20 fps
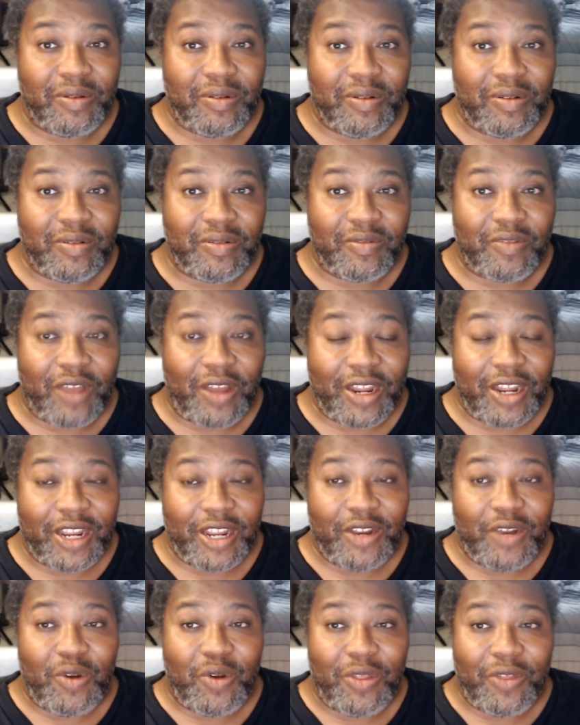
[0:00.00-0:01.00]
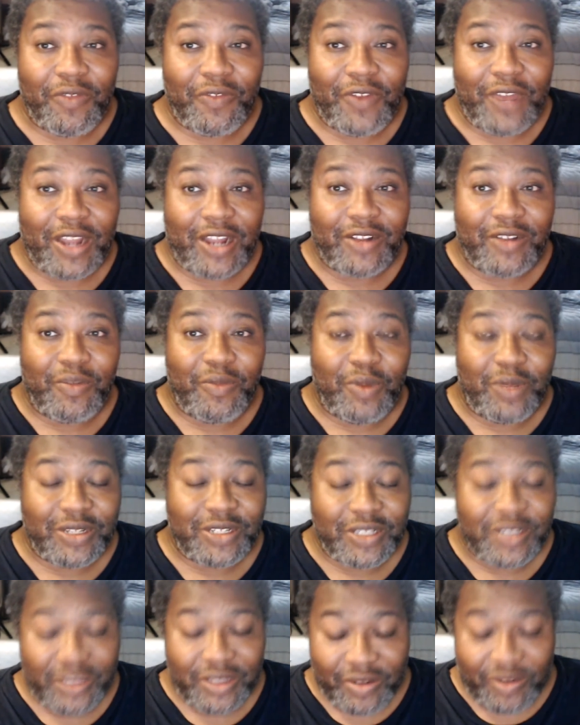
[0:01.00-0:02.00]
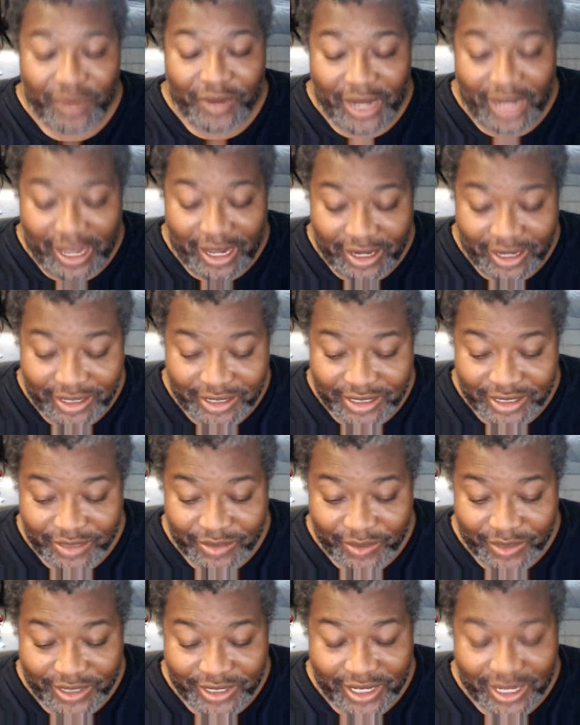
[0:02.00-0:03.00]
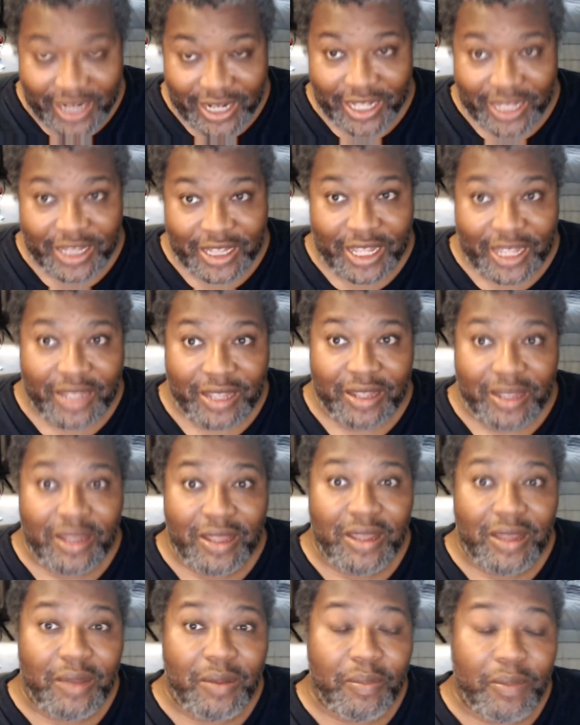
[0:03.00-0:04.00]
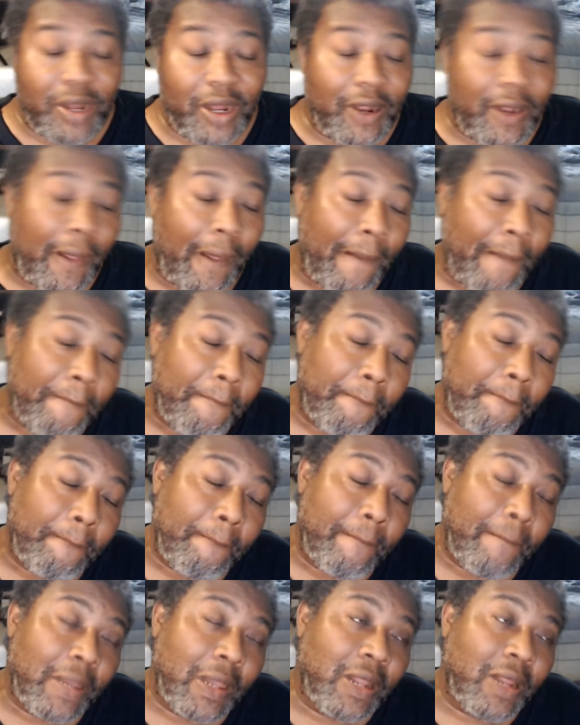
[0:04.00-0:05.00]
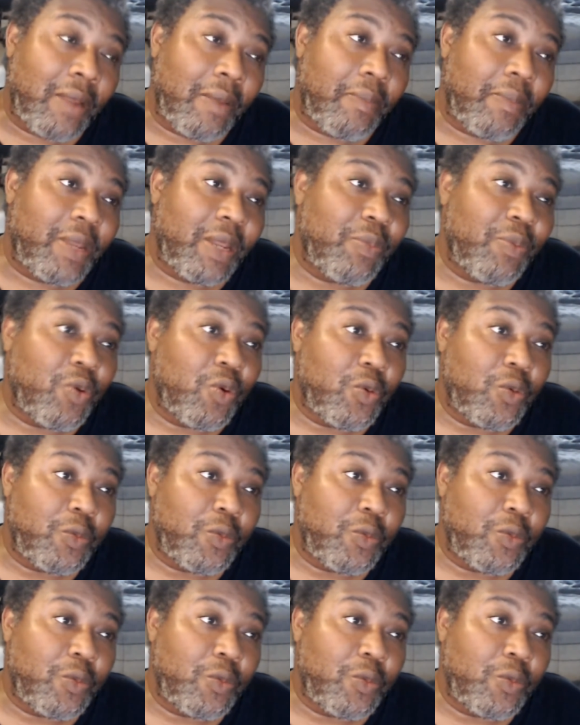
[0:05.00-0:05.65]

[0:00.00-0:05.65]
try to ignore the fact of what's the reality of the situation. I get that. But people